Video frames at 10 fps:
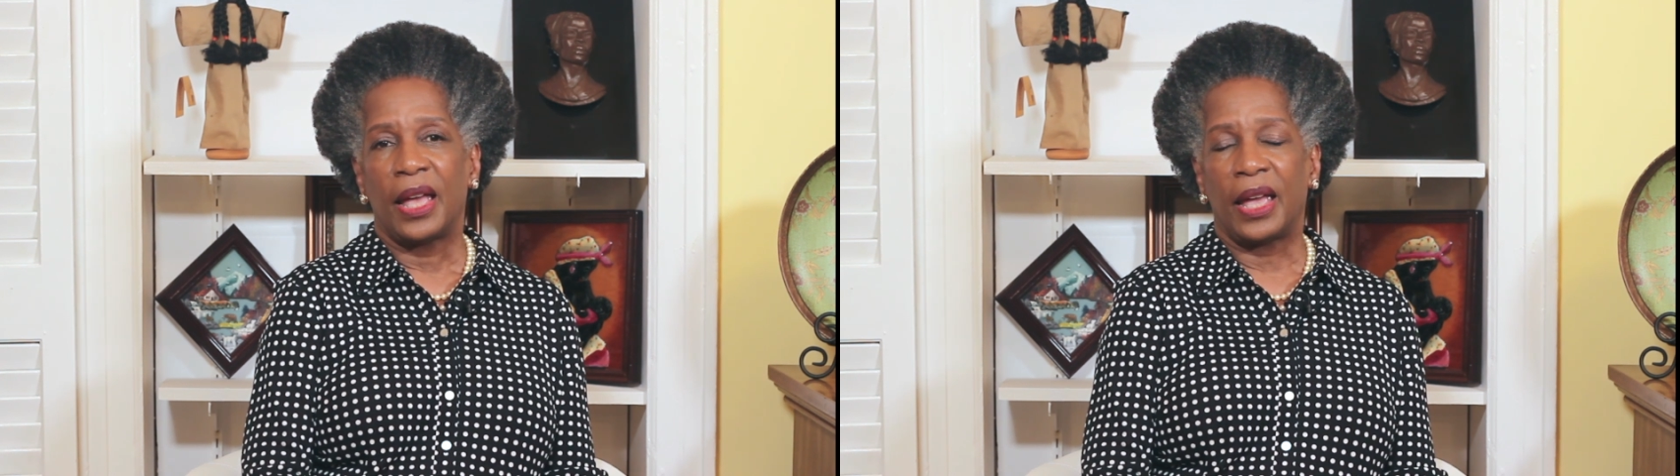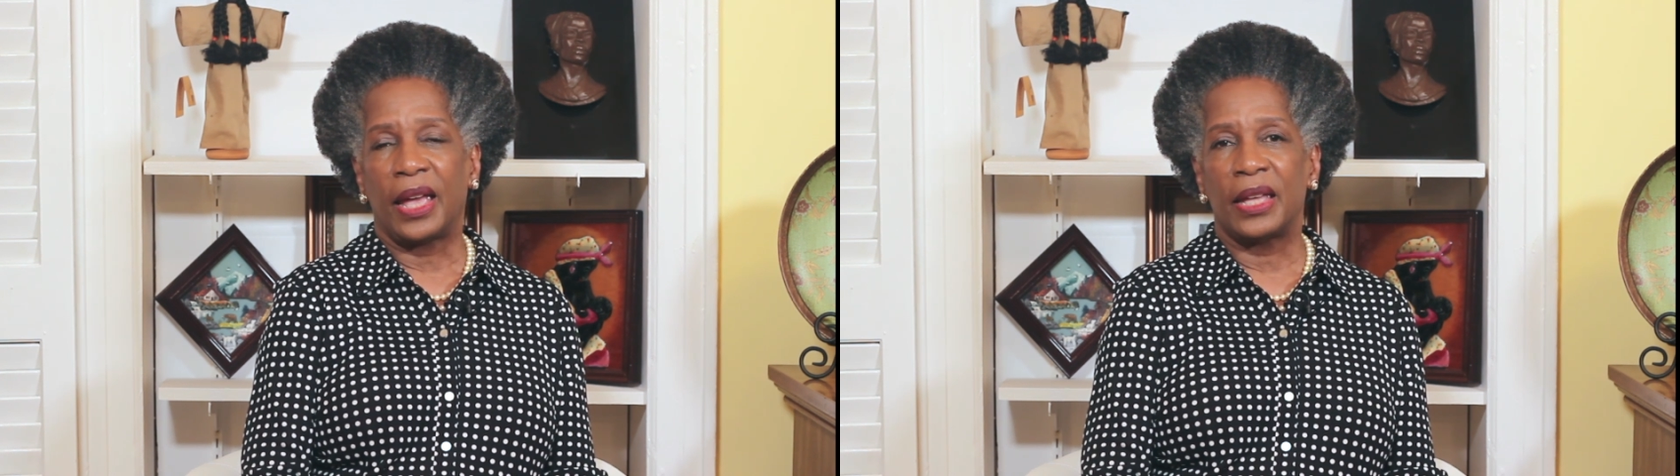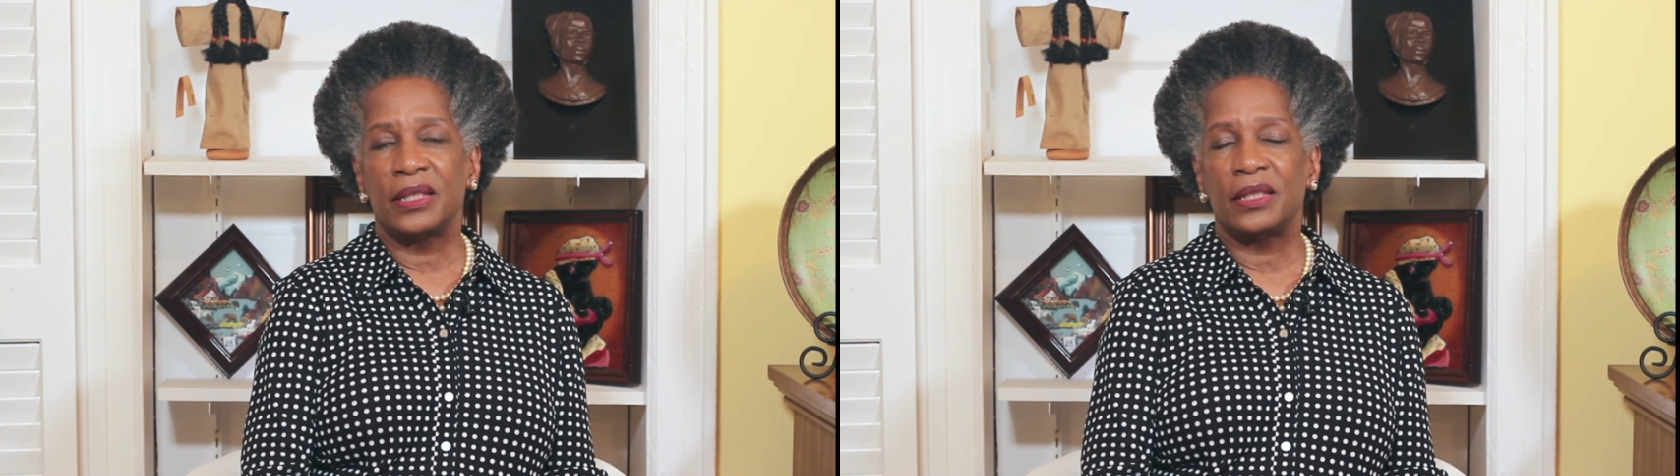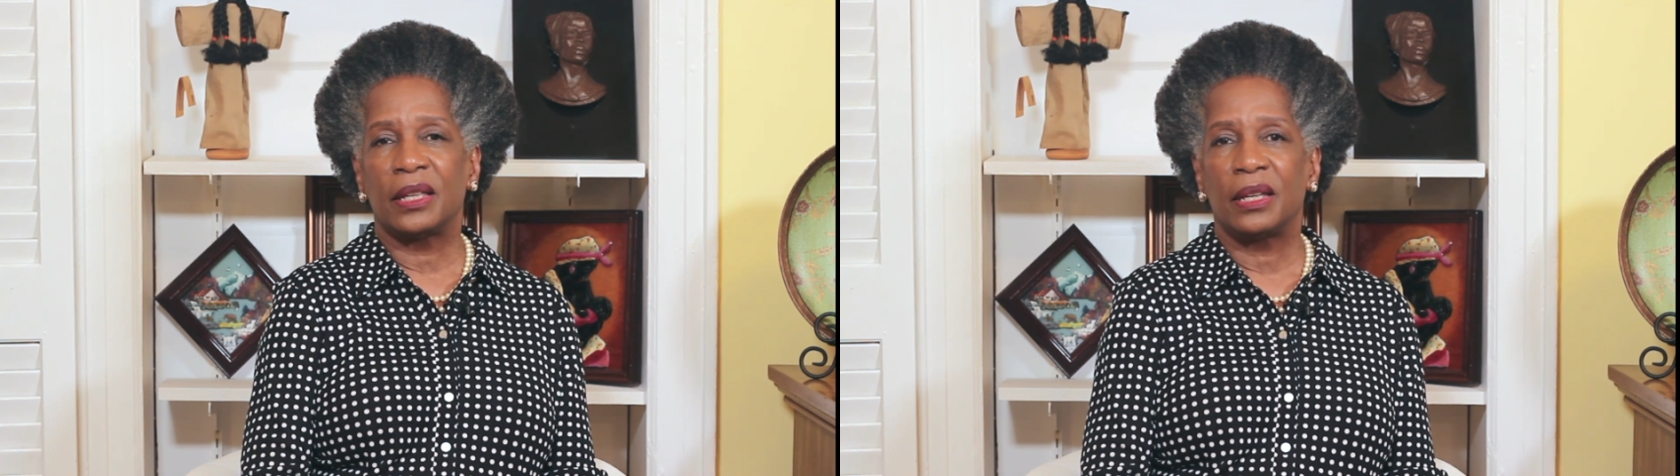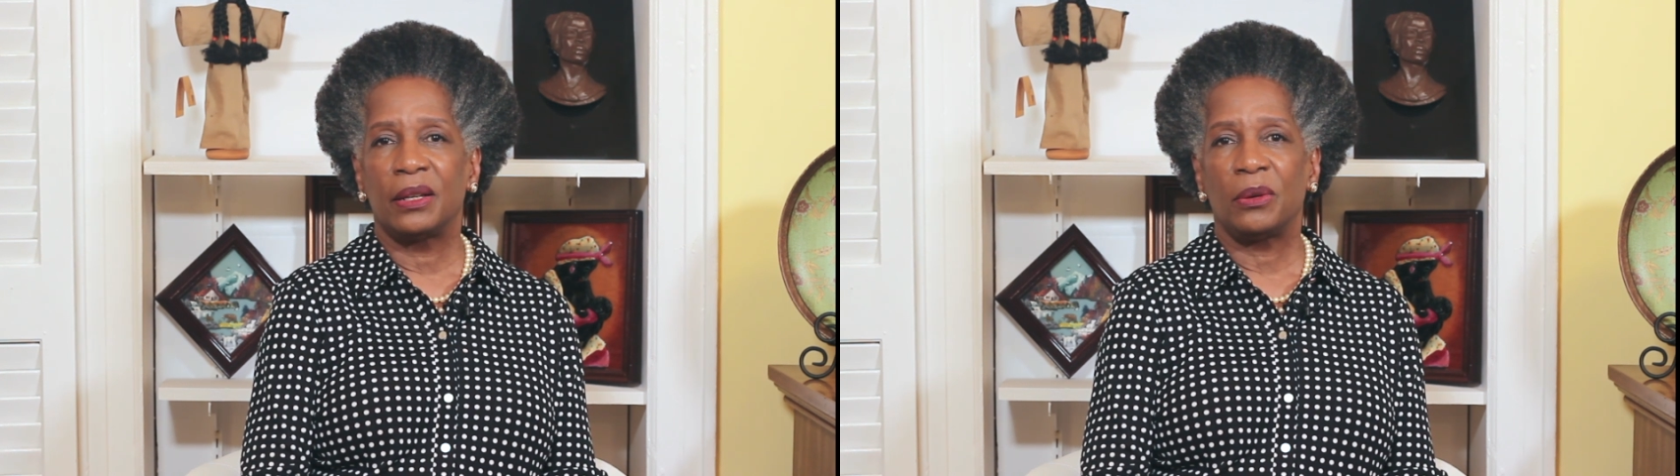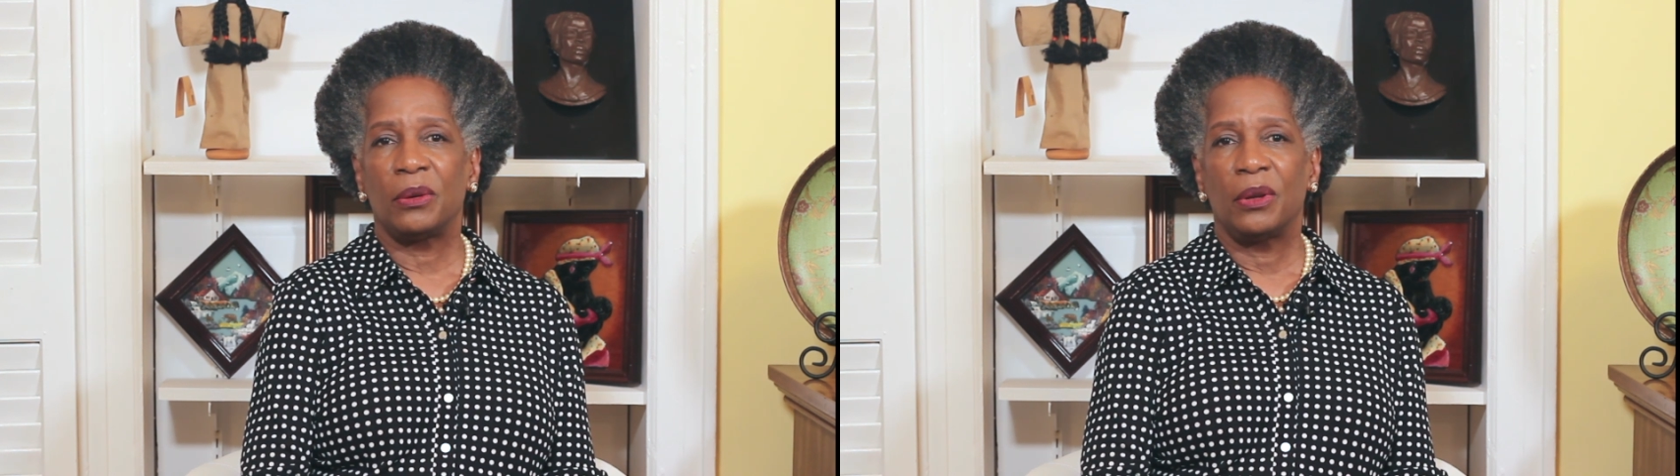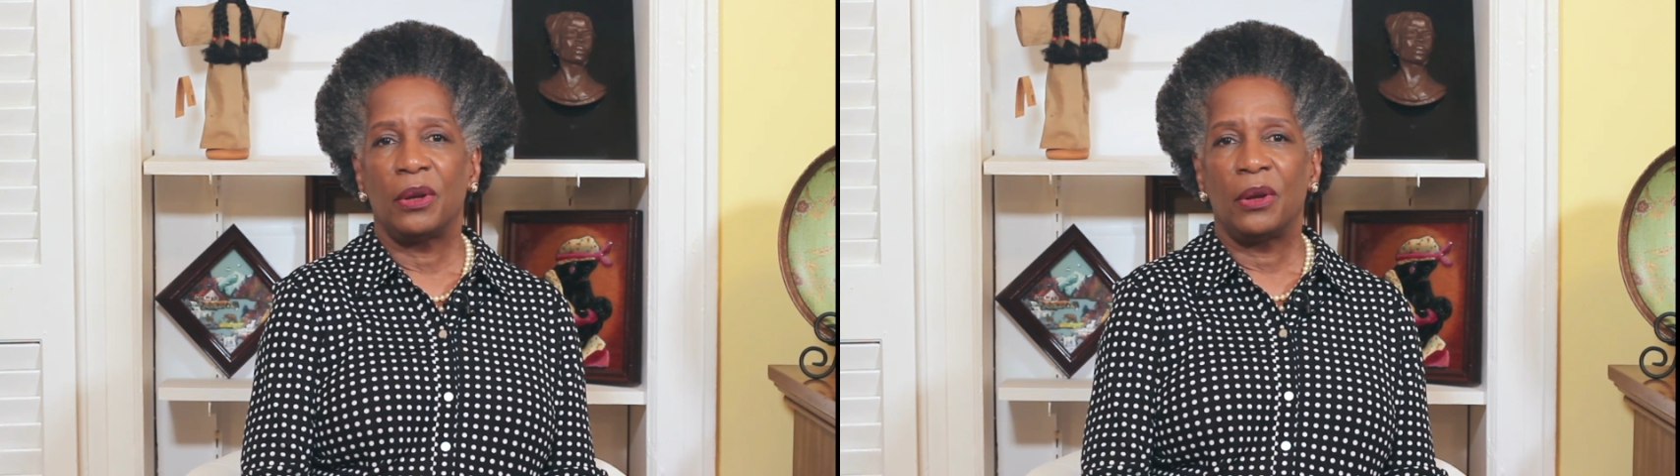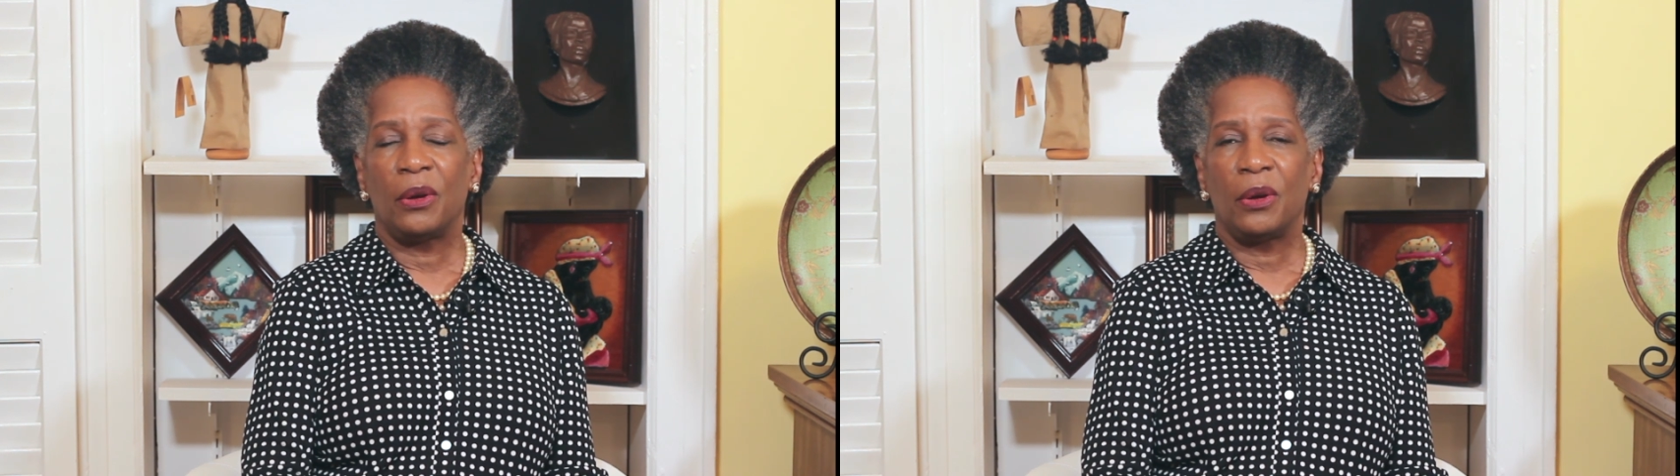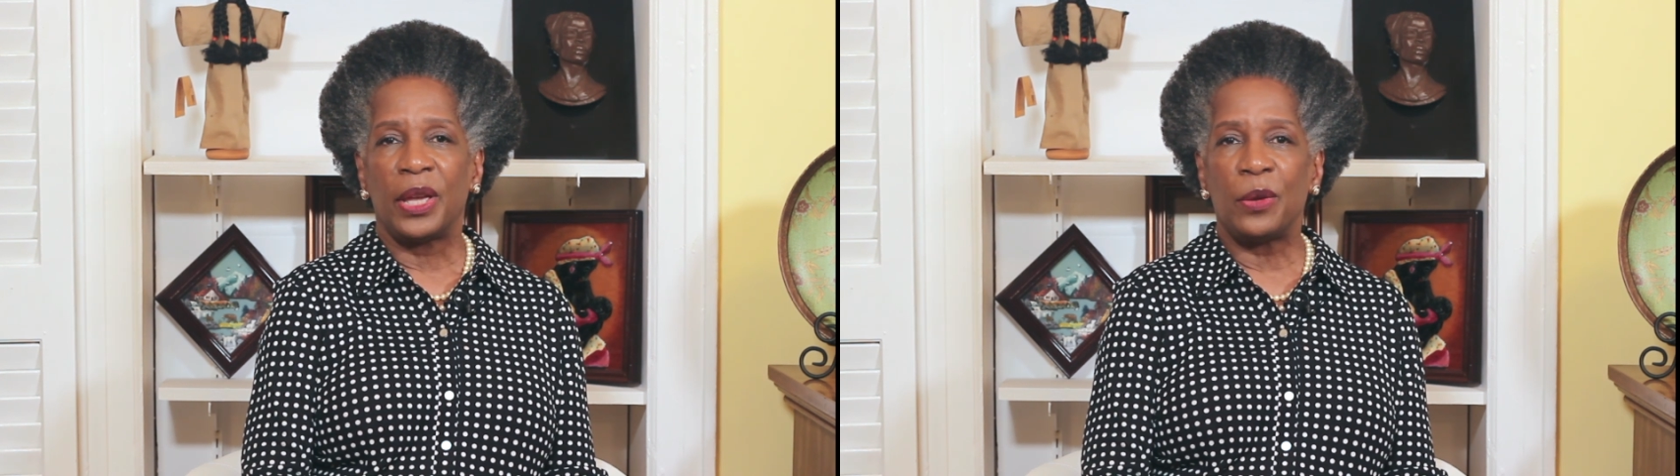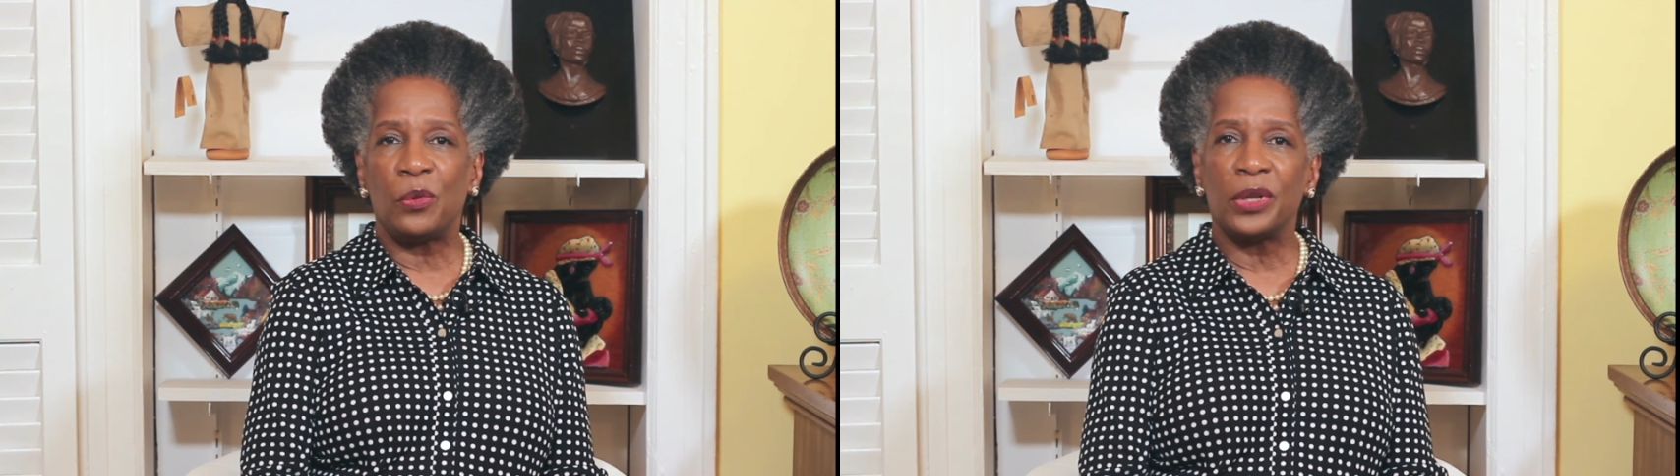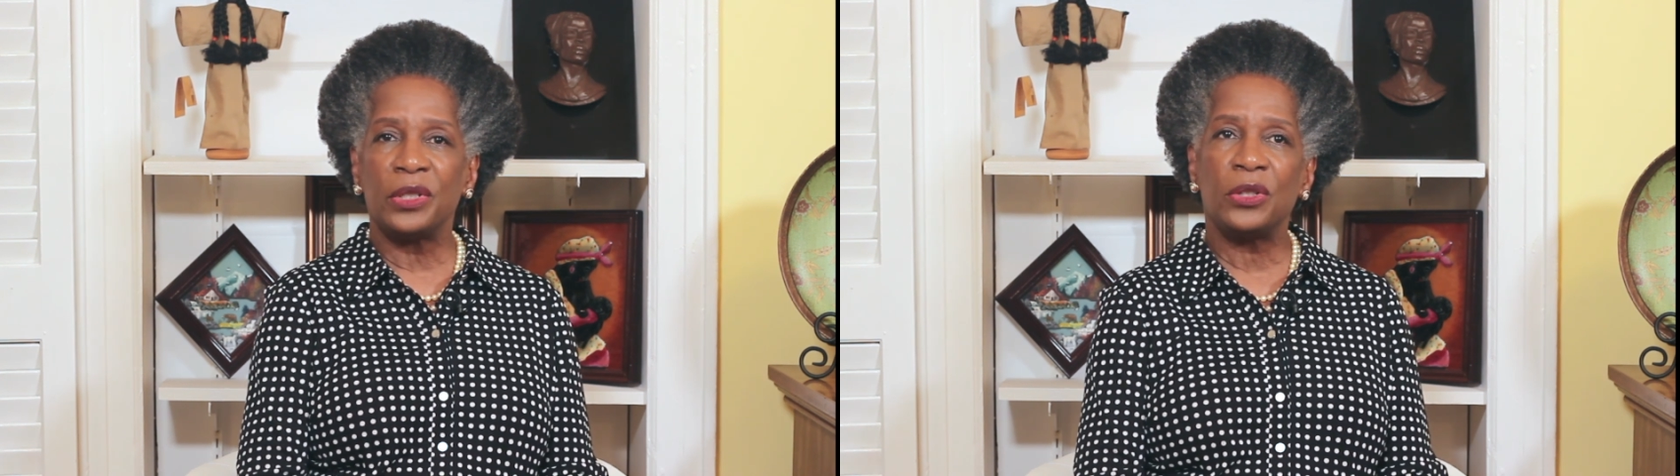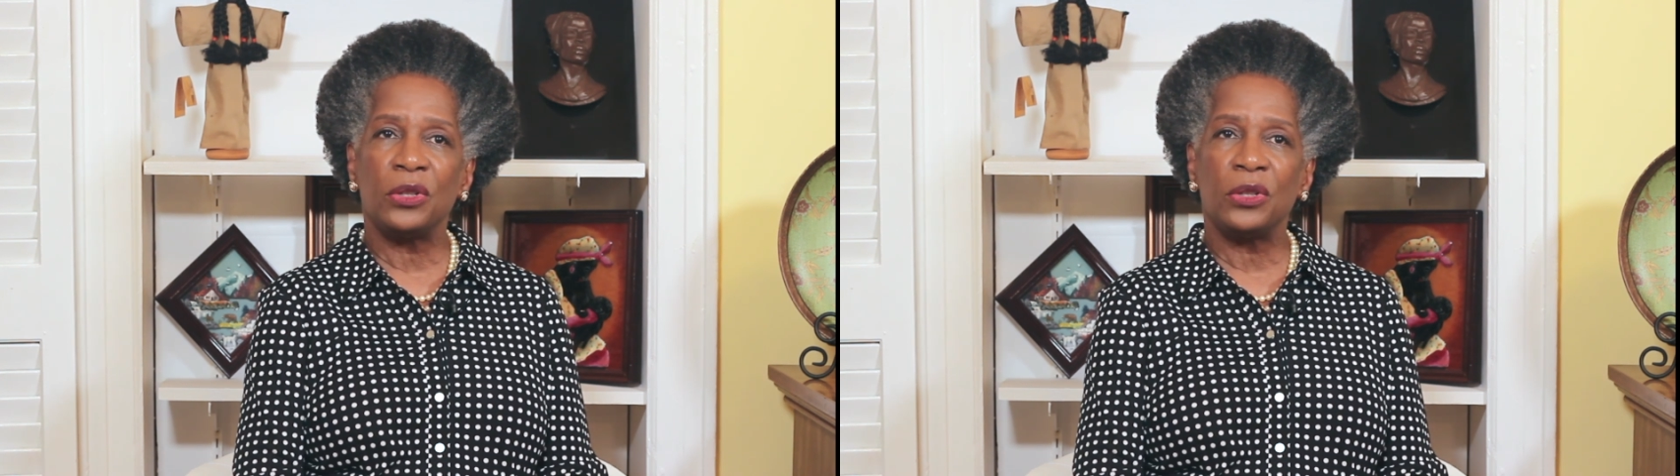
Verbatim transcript: And he wanted